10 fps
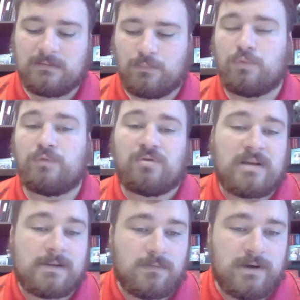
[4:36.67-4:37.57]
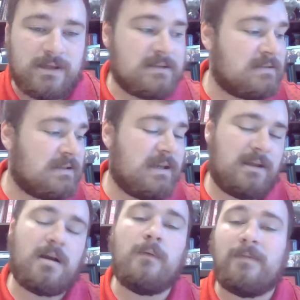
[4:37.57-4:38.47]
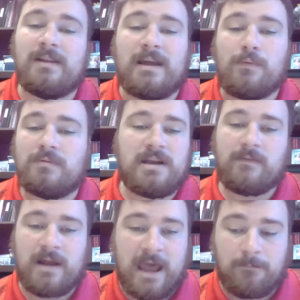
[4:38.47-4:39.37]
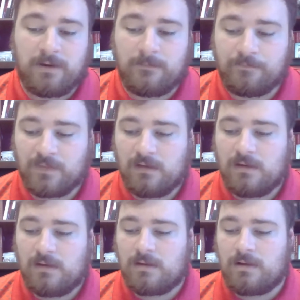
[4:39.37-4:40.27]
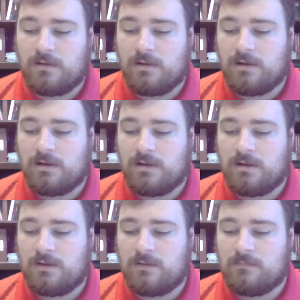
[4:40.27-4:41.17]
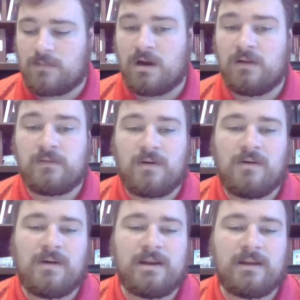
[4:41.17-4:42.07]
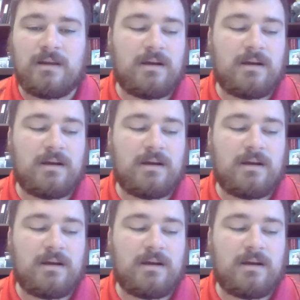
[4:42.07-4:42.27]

We'll just have to wait and see, and hopefully that will never happen. I didn't.